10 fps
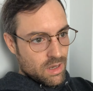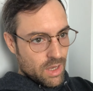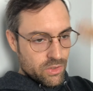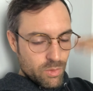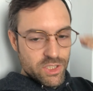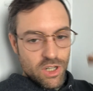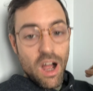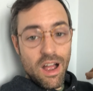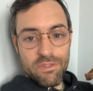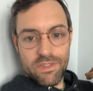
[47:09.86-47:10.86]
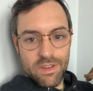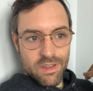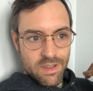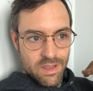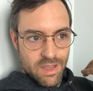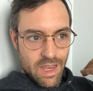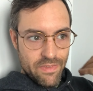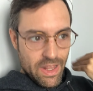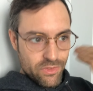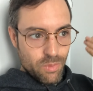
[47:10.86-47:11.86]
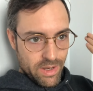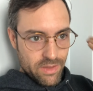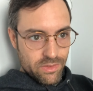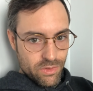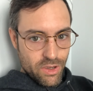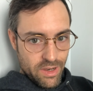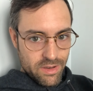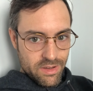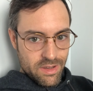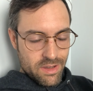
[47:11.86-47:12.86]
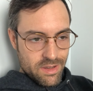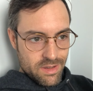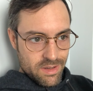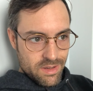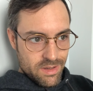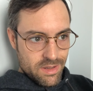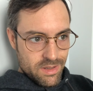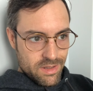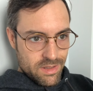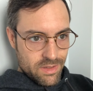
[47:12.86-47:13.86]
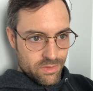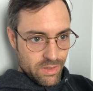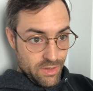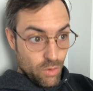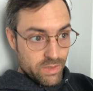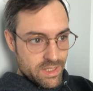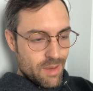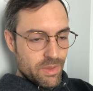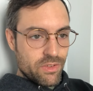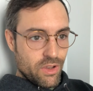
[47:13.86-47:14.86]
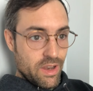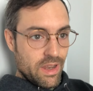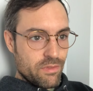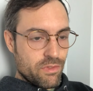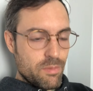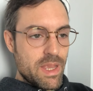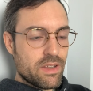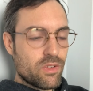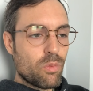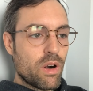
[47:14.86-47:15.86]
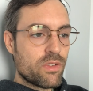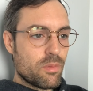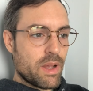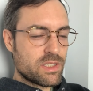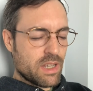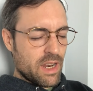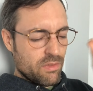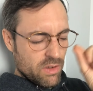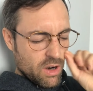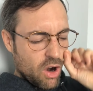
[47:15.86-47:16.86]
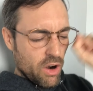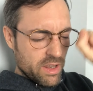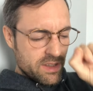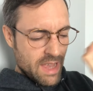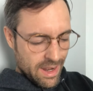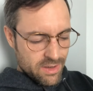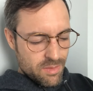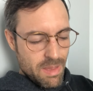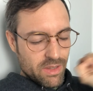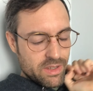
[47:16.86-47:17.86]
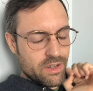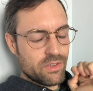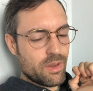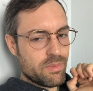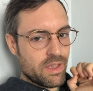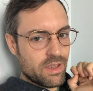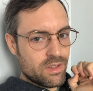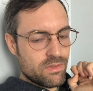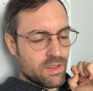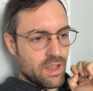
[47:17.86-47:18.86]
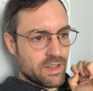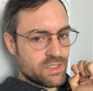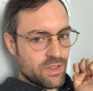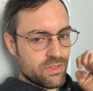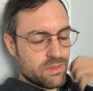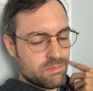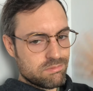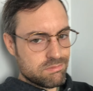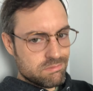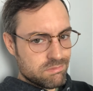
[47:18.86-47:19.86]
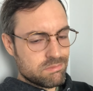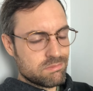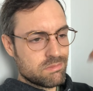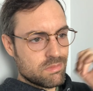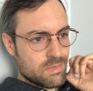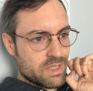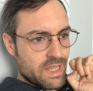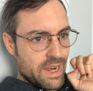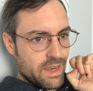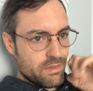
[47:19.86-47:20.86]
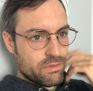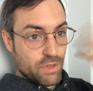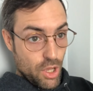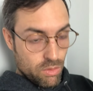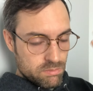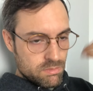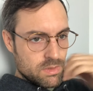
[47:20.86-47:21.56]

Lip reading: I switch off. And that's when it's good. It's really the only time it's good. For me, it doesn't work so much to kind of architect the melody or something. You've got to just let it flow.